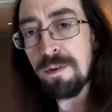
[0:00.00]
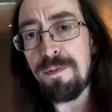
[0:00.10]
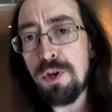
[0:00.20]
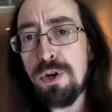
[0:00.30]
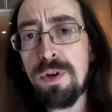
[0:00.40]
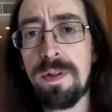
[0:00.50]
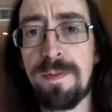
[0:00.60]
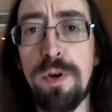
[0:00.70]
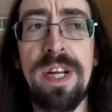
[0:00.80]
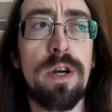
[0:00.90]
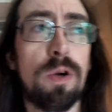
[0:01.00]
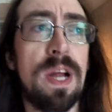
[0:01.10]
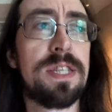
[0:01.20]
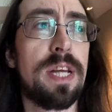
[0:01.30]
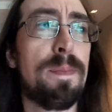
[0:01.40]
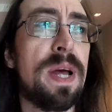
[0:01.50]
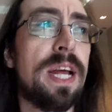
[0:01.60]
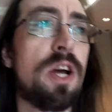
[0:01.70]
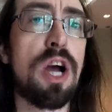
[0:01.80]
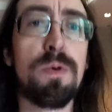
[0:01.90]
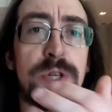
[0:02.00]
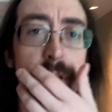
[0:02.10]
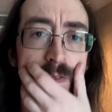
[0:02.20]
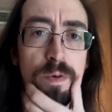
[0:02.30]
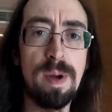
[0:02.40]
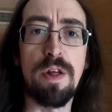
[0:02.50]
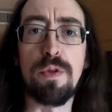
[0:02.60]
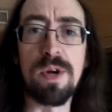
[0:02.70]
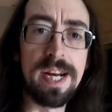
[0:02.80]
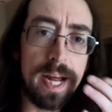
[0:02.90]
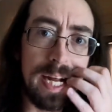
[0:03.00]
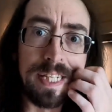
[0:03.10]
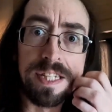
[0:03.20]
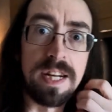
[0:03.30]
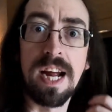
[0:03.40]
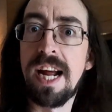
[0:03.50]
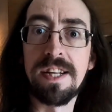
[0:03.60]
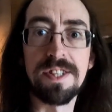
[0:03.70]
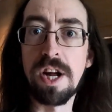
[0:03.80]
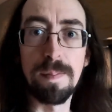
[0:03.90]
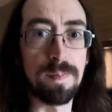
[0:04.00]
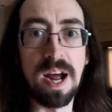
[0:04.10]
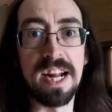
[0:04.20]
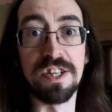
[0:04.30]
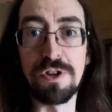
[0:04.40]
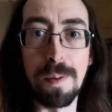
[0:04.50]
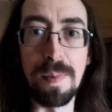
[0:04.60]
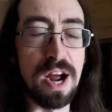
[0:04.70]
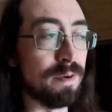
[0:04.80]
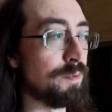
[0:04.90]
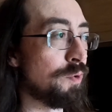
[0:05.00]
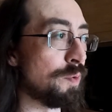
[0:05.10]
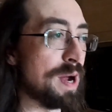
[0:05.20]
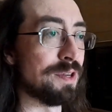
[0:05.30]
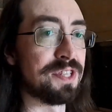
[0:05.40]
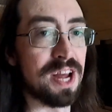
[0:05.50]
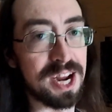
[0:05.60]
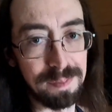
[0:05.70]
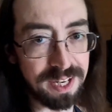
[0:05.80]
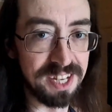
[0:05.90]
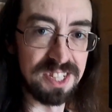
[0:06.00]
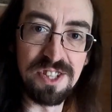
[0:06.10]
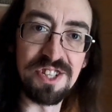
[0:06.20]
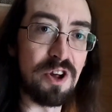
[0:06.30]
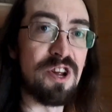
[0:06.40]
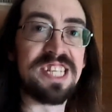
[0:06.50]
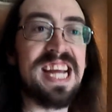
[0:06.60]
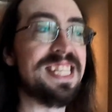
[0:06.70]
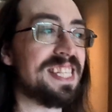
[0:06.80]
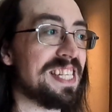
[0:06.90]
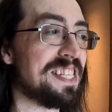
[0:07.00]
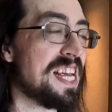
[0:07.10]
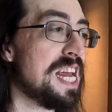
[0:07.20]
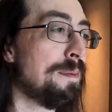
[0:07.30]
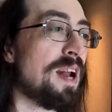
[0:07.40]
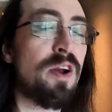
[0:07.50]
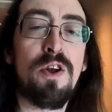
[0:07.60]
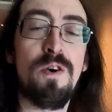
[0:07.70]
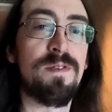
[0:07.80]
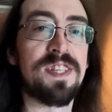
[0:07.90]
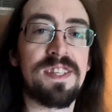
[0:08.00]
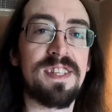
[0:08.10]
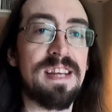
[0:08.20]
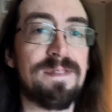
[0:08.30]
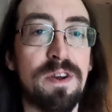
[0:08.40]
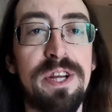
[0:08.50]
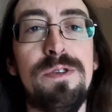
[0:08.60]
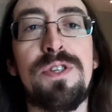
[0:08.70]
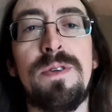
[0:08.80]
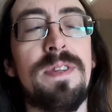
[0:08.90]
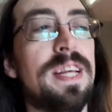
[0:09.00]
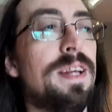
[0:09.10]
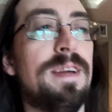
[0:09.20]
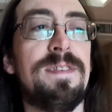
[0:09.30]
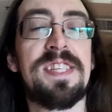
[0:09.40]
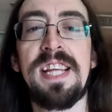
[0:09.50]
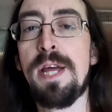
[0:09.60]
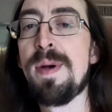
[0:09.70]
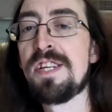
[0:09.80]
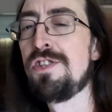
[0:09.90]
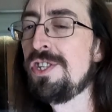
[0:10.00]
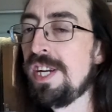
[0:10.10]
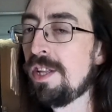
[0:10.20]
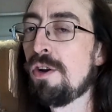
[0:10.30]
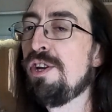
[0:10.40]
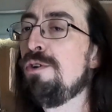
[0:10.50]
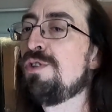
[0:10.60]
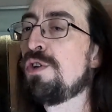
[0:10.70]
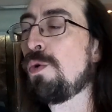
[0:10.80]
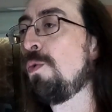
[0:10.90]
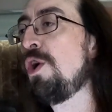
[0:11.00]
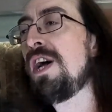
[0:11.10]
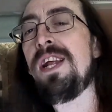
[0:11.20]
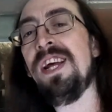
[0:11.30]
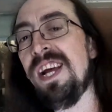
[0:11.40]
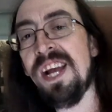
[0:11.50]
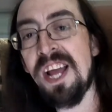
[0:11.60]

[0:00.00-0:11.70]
food here at Graceland Bangkok was good for about 3 days, and then I had to start buying food from outside because it just all tastes the same. And I don't know if it's the MSG they're using or what.